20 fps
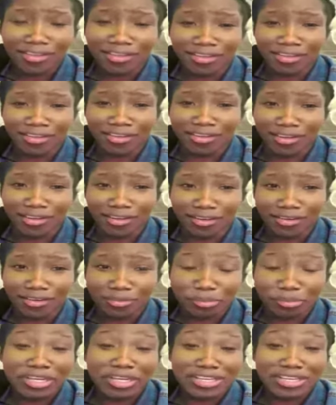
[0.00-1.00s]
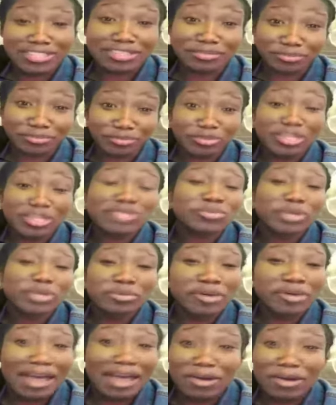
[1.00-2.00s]
uh, because of because we
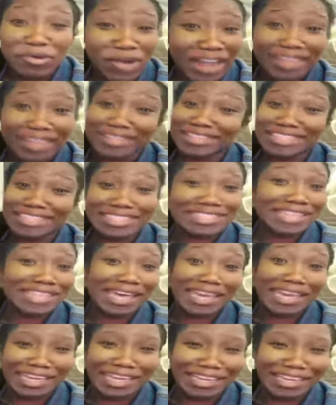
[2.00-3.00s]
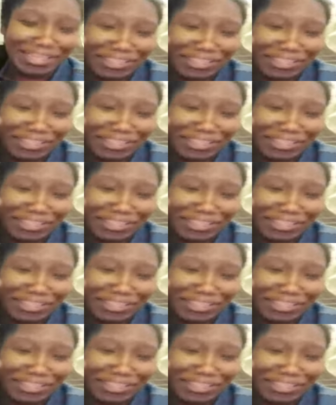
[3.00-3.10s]
will outrightly say,